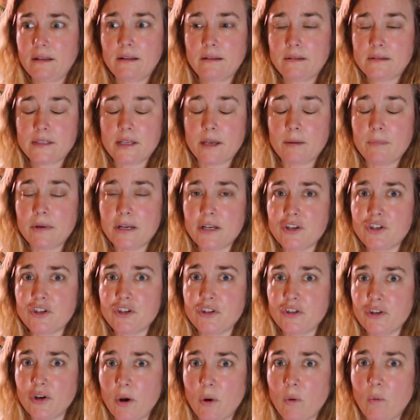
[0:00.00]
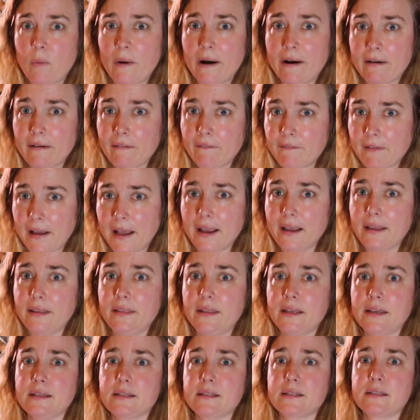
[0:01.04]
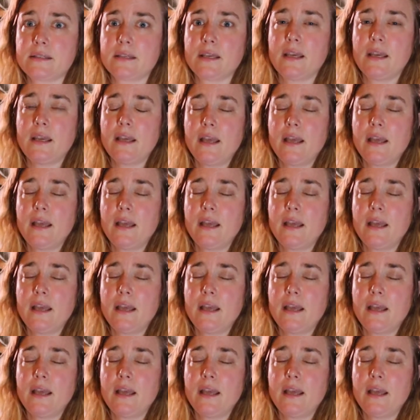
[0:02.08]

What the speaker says: Somebody should know where to find this.